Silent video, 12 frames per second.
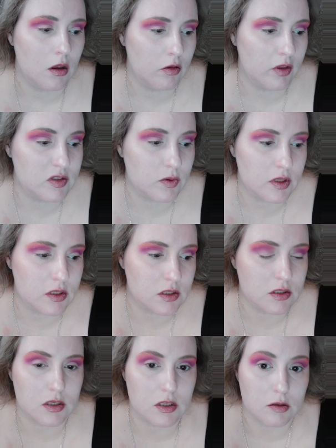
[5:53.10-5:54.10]
That's why this
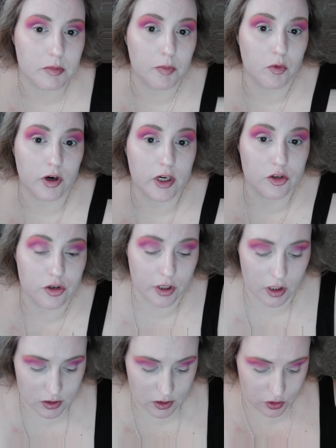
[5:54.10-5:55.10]
was a little bit more
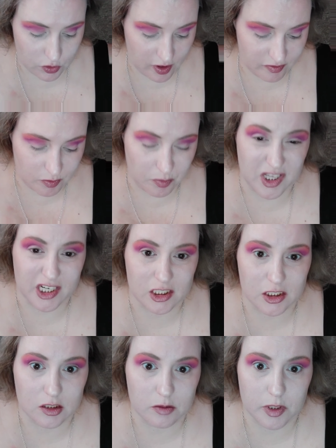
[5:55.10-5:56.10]
intricate, is because you have to blend
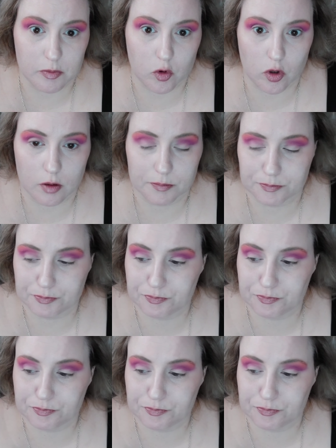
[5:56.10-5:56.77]
a little bit more.